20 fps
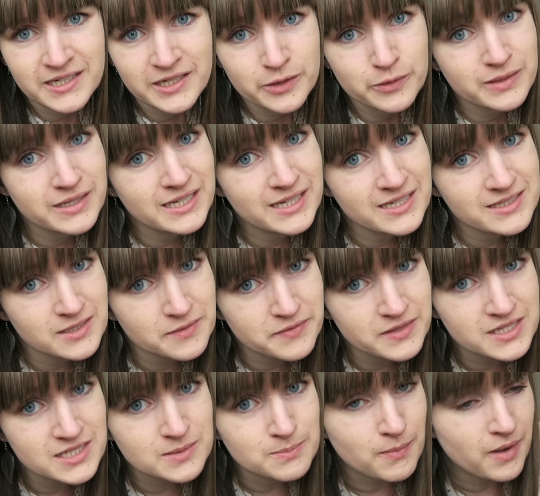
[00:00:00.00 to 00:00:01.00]
new release of
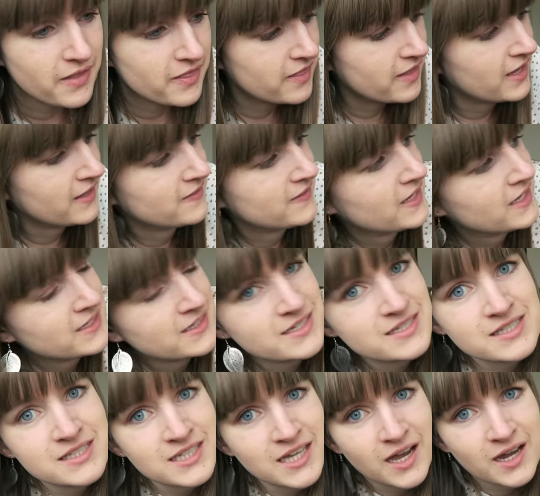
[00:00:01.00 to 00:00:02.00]
this month, and that
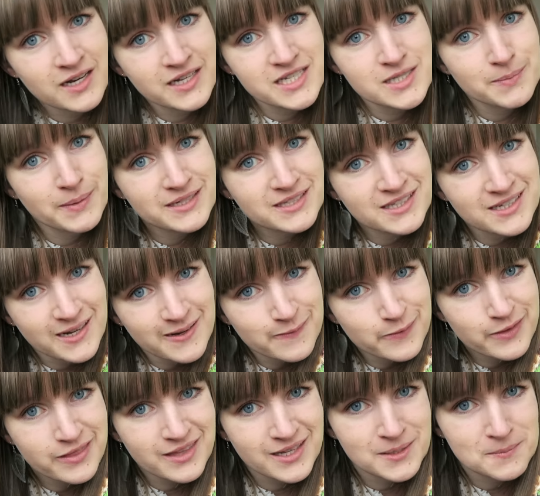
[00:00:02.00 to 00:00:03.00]
is The Unexpected
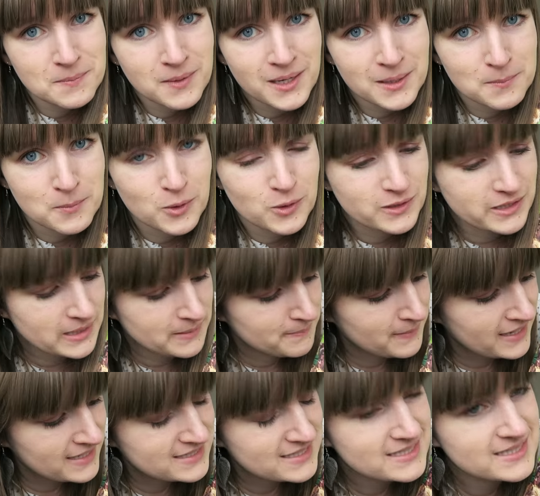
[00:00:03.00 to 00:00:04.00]
Everything by Morgan
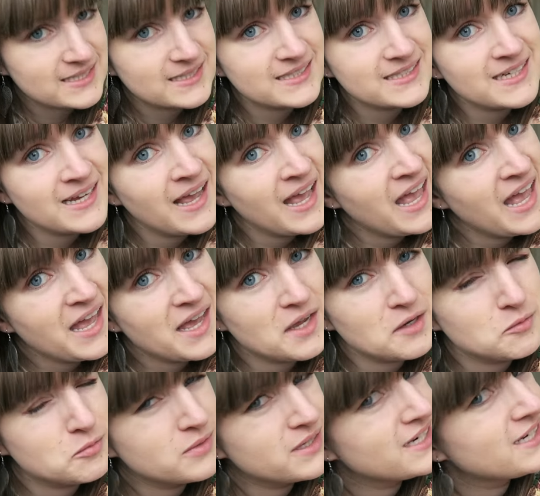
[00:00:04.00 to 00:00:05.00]
Matson.
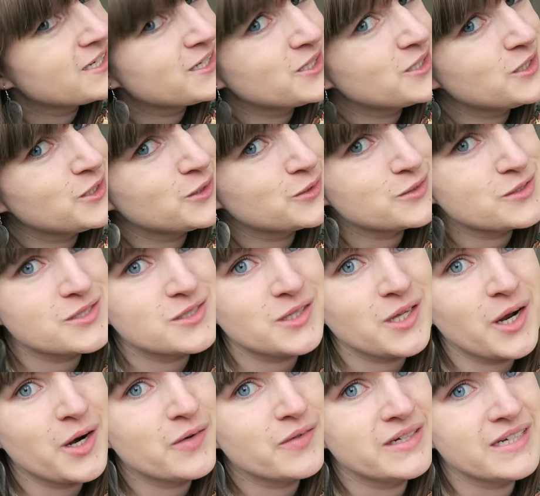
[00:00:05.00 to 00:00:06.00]
A really cute
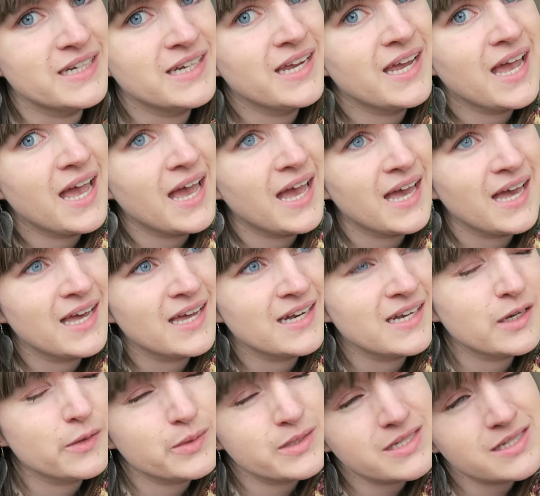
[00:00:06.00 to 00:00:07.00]
story,
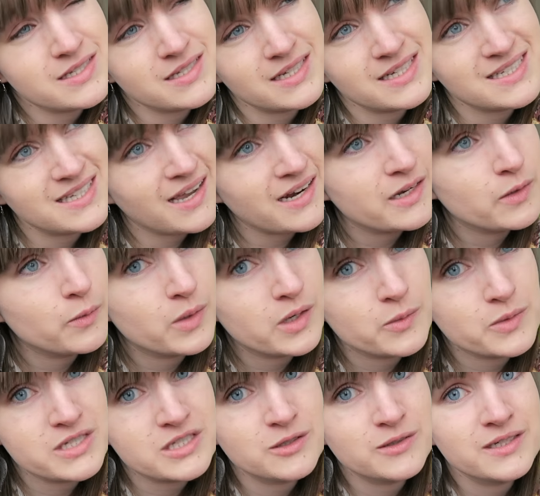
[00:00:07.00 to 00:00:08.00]
and it was exactly what I
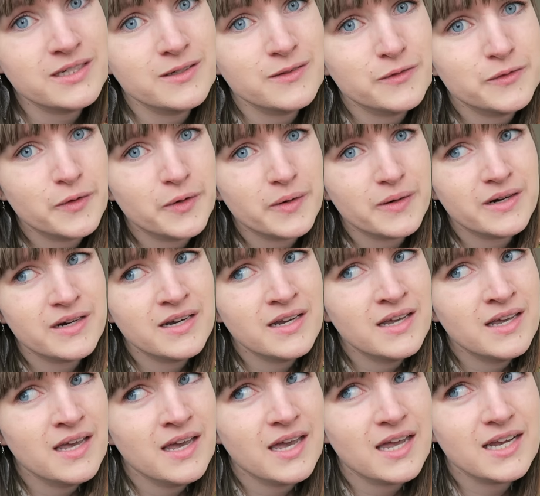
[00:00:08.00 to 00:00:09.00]
was looking for.
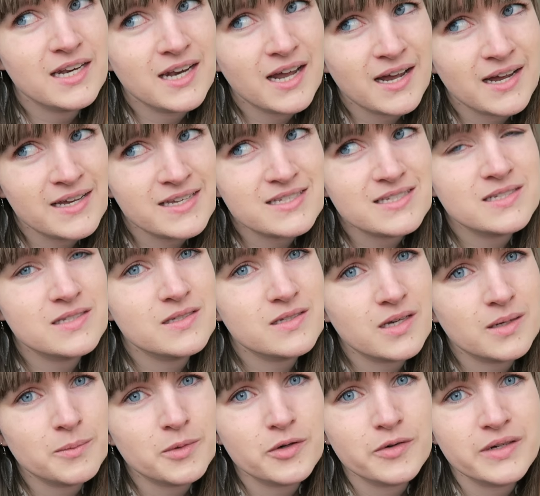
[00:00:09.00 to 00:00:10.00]
A nice and
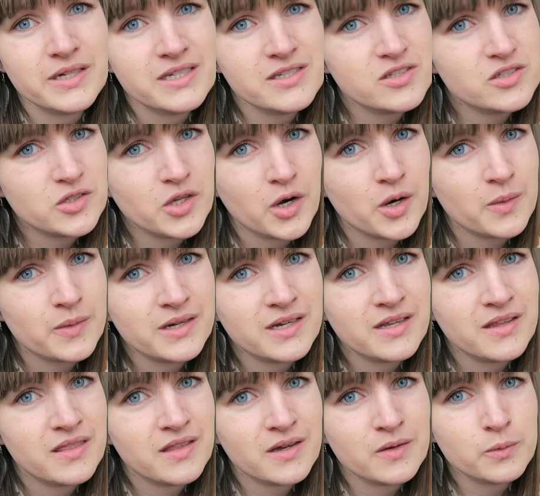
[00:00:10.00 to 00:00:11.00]
summery
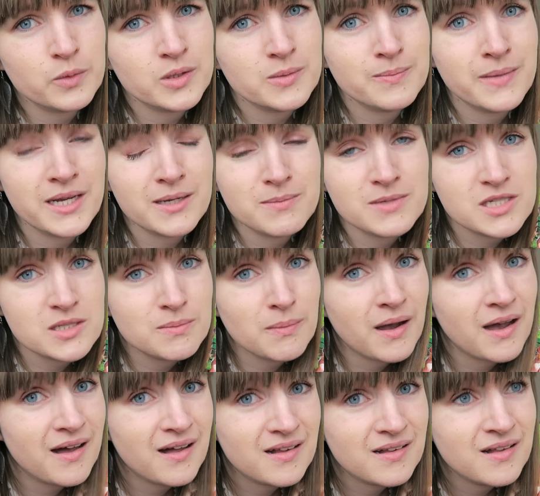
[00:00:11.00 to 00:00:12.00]
story that would make me
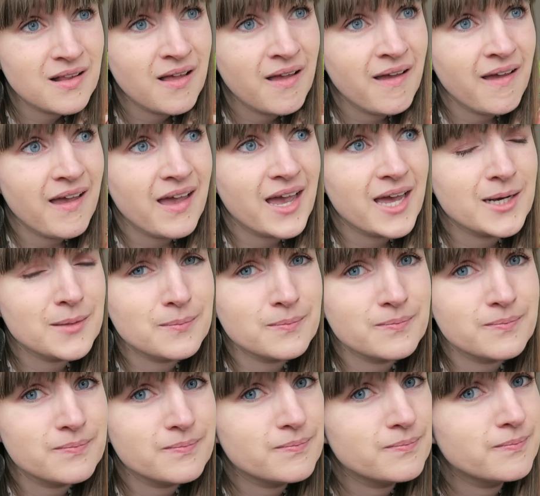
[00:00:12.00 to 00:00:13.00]
smile
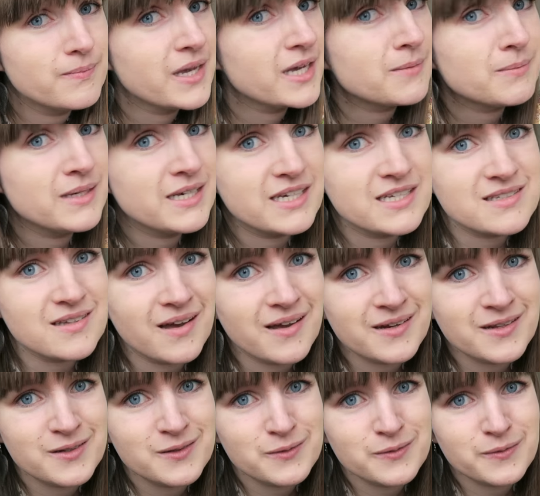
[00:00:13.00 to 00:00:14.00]
and make me
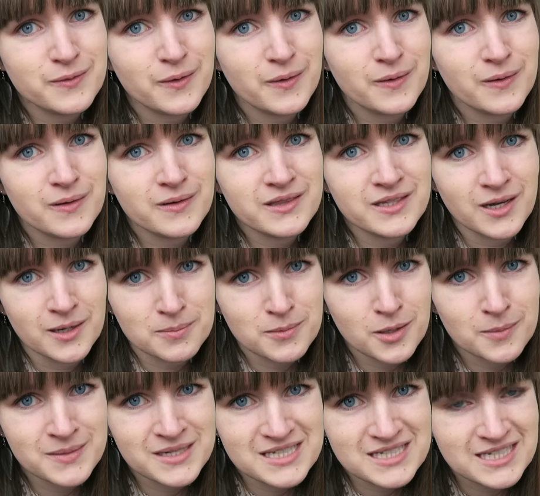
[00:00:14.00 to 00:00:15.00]
excited for the
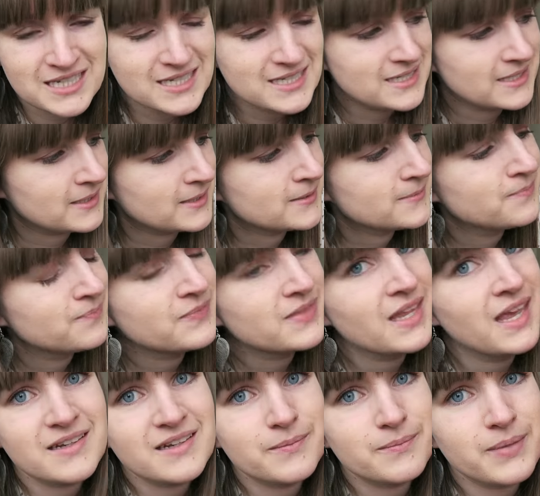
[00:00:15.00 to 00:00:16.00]
upcoming season.
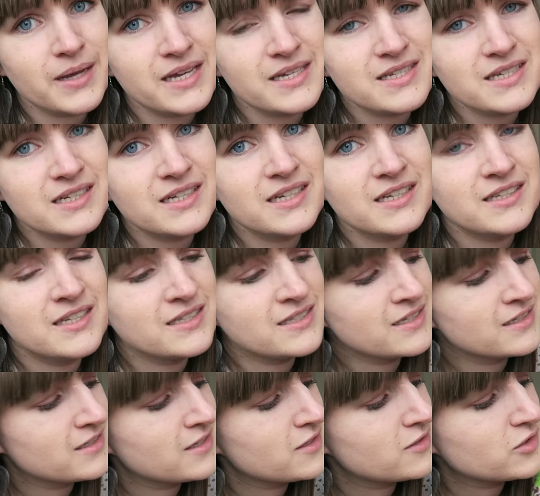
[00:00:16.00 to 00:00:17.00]
Basically, this
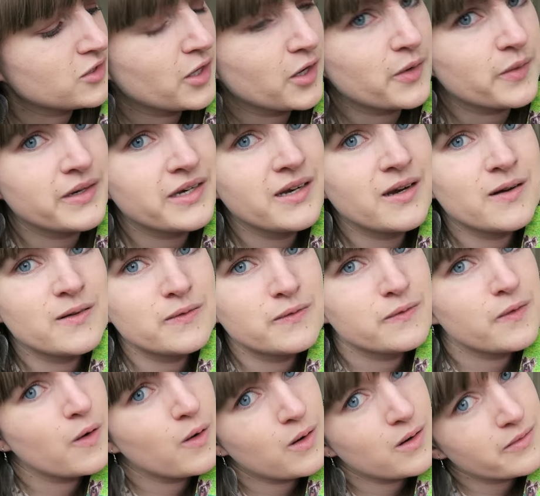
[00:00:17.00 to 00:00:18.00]
is the story of
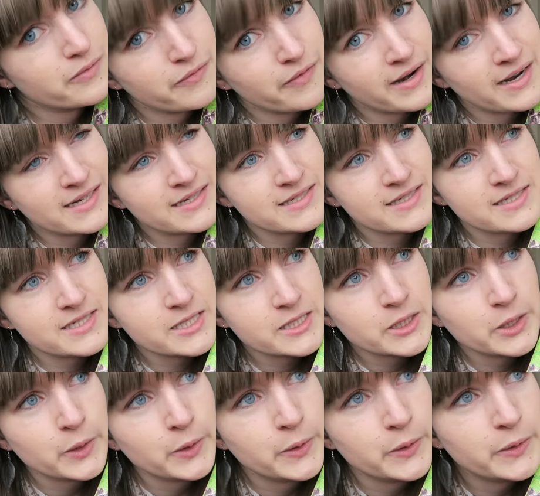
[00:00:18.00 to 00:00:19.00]
four
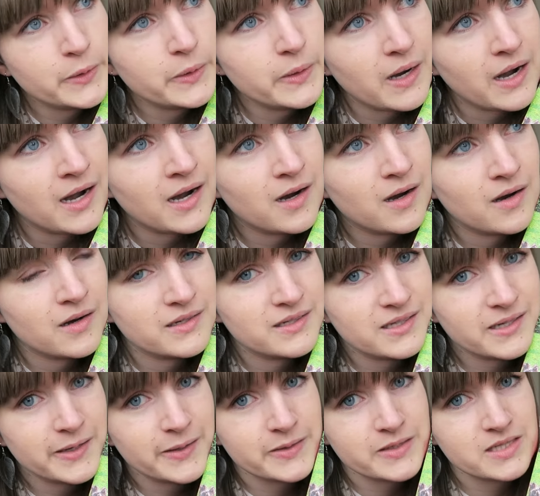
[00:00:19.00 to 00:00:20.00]
friends who are
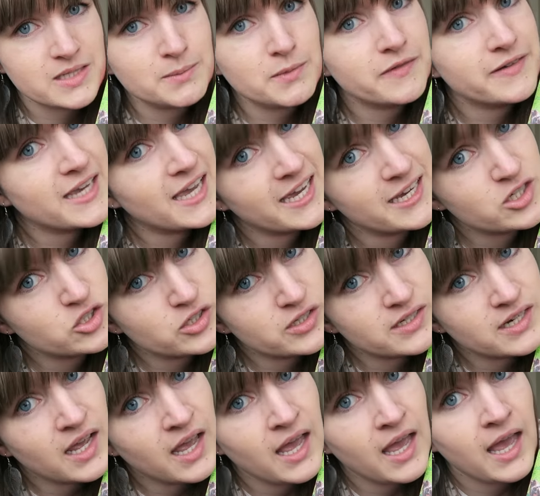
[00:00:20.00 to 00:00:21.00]
on their summer
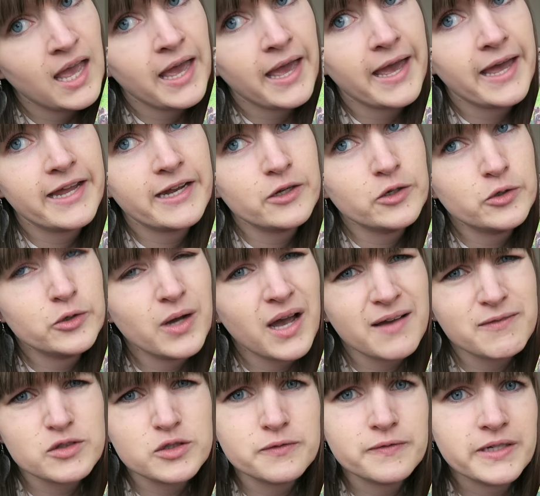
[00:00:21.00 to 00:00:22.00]
vacation and who
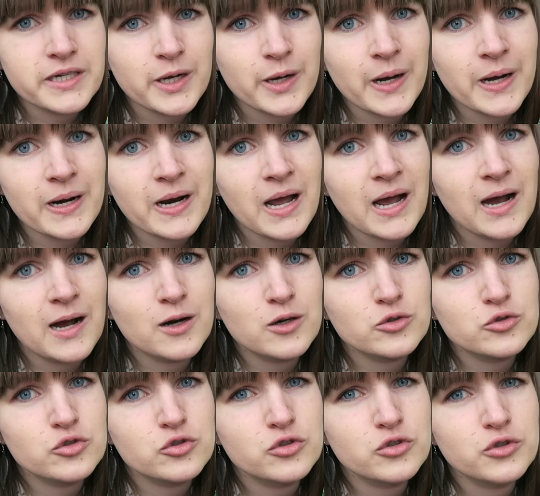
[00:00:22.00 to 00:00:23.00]
have to figure out
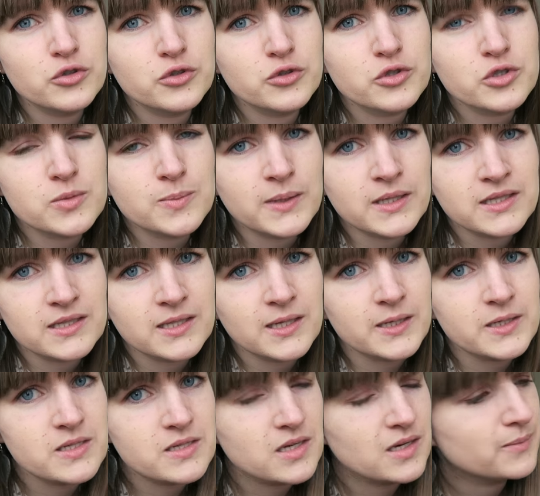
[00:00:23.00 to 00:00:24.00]
how to spend
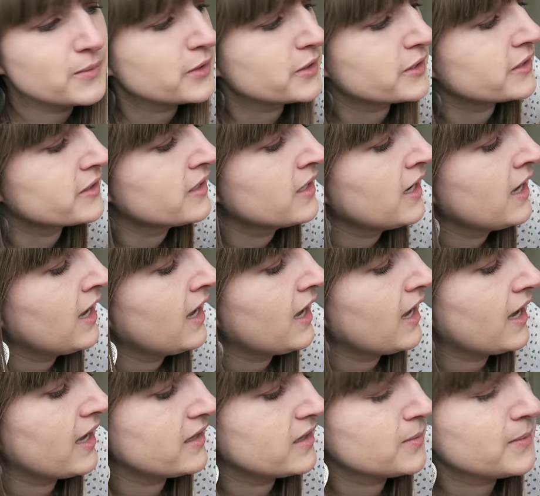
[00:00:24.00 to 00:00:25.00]
their summer.
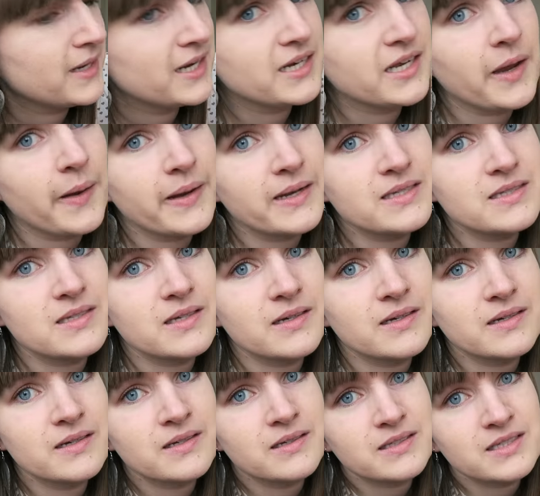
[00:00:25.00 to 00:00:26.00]
And the main
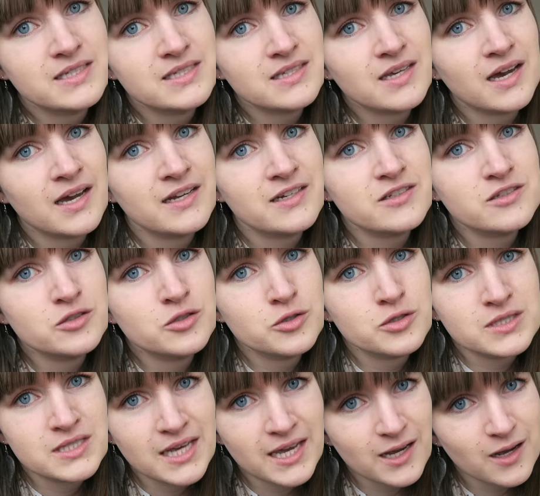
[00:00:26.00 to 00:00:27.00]
character decides to
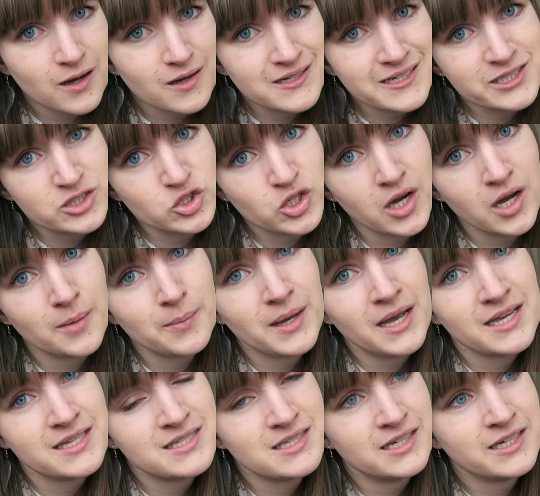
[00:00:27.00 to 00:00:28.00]
take on a job
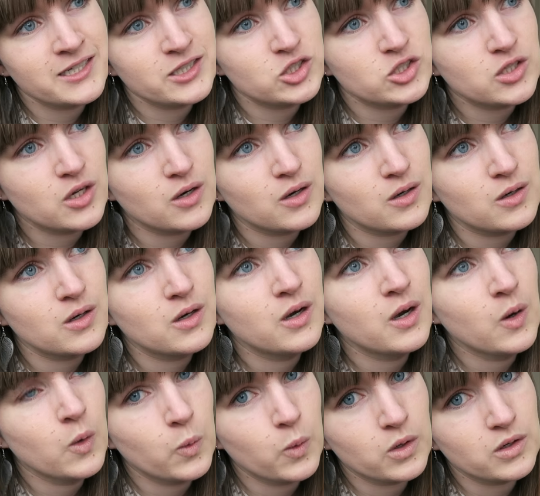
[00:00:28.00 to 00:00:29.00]
as a dog
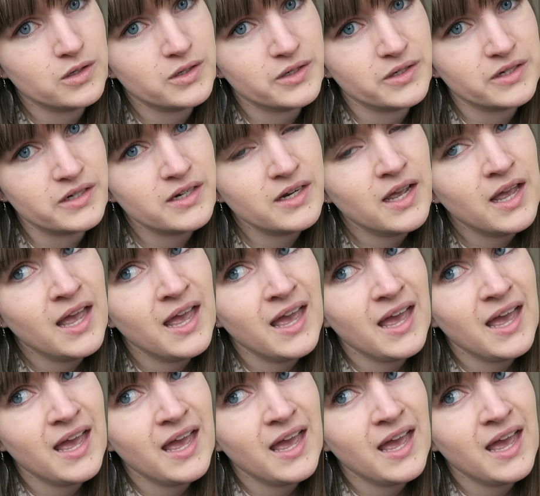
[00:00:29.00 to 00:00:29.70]
walker,